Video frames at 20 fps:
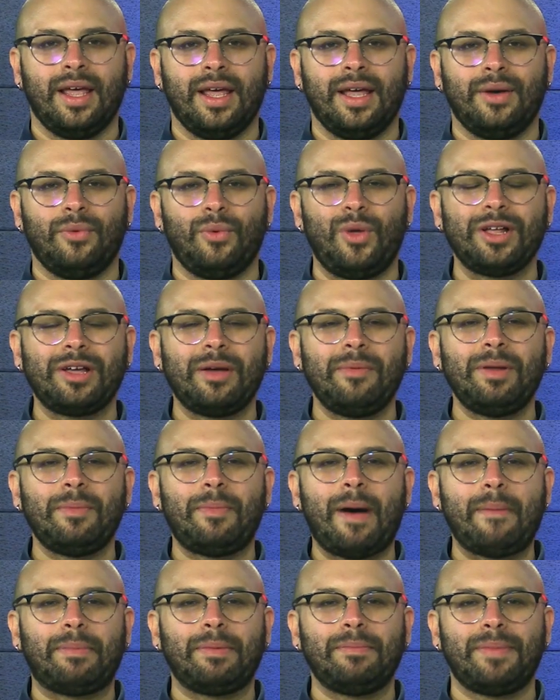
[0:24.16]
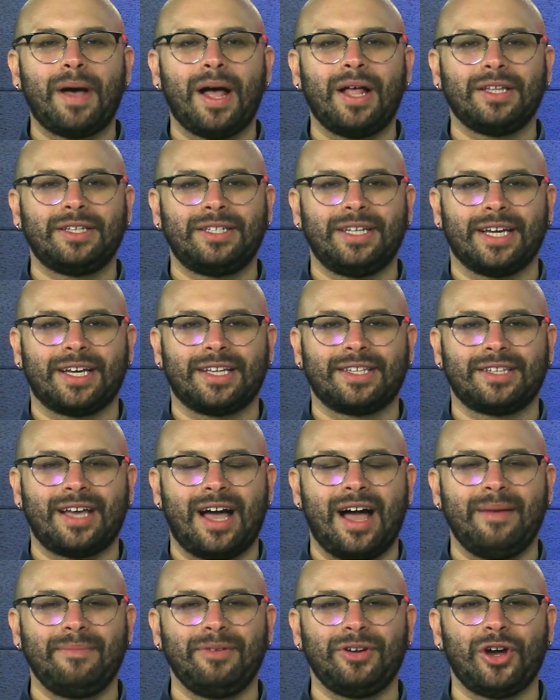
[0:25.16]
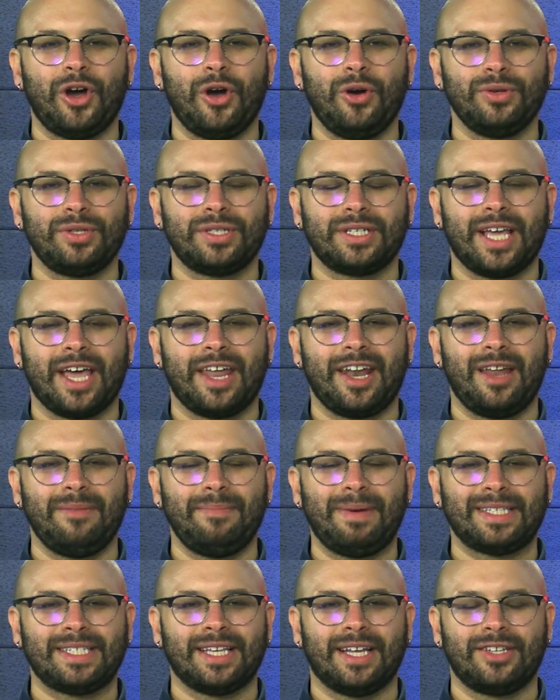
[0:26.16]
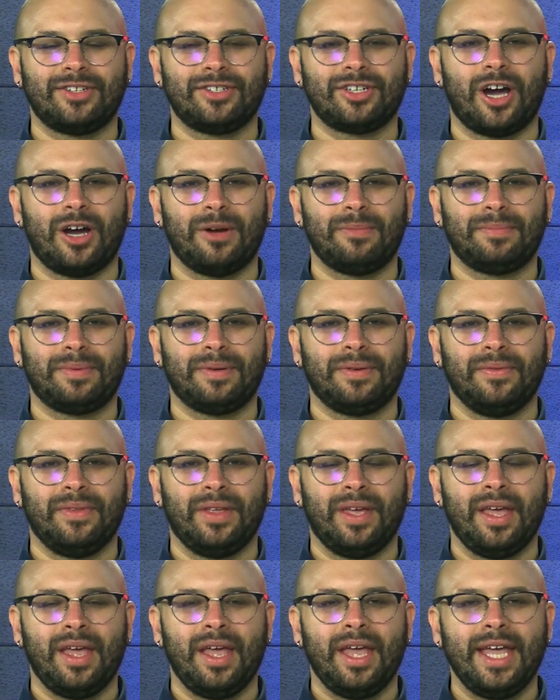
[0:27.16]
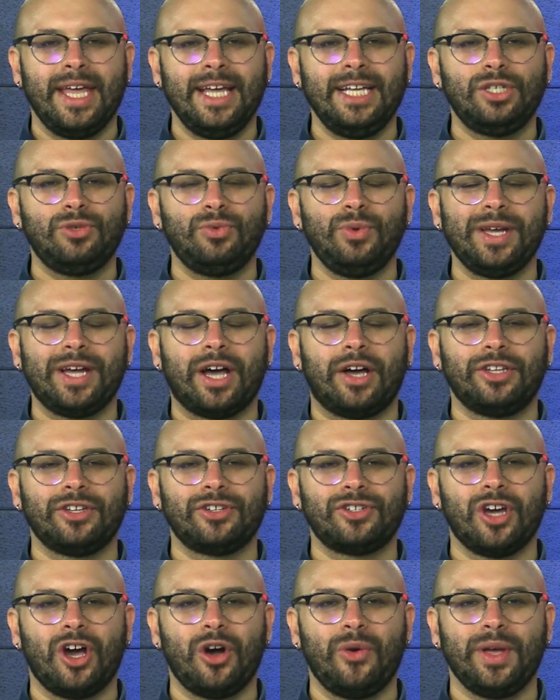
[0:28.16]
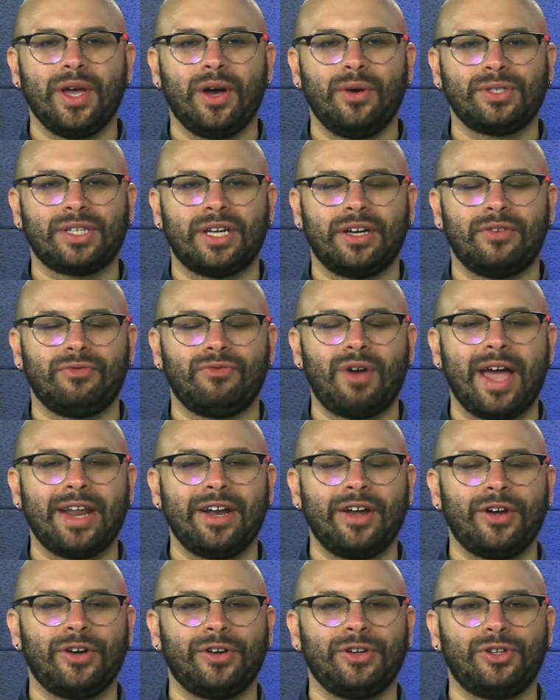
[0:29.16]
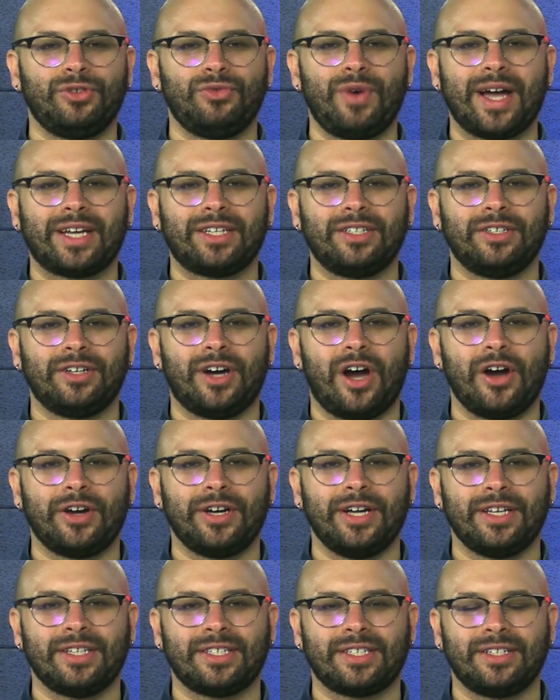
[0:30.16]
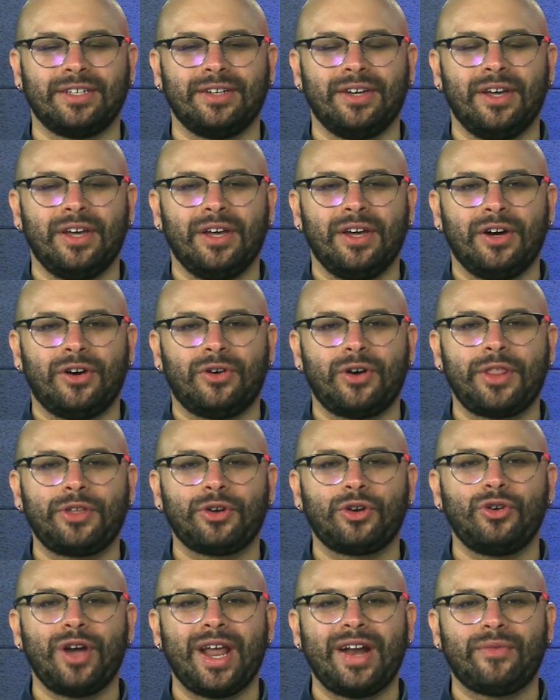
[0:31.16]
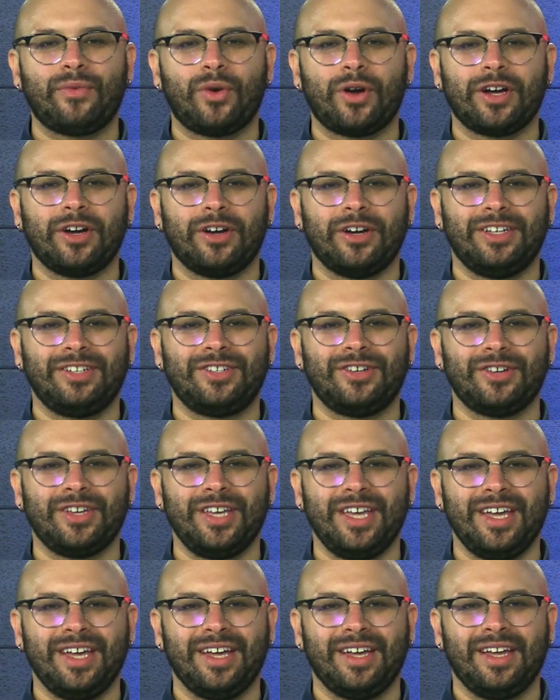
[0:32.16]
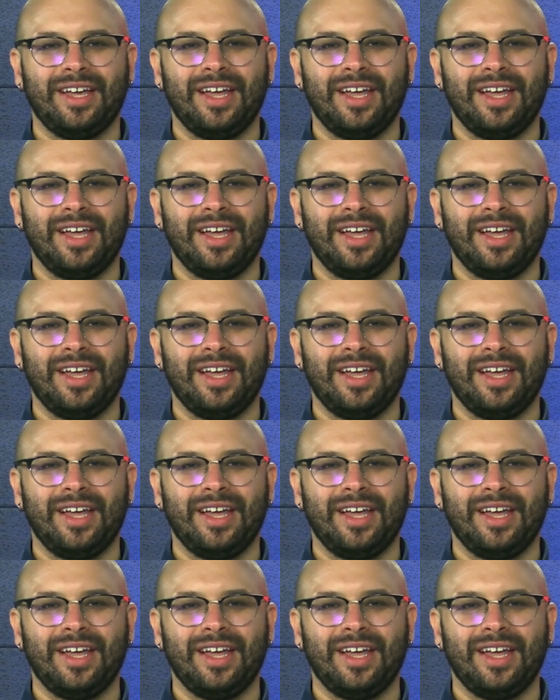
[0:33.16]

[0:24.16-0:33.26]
Welcome to Pop and Politics. I'm your host, Kenan Behzat Sharpe. Each week on the show, we host a writer, director, artist, or other creative worker in Turkey.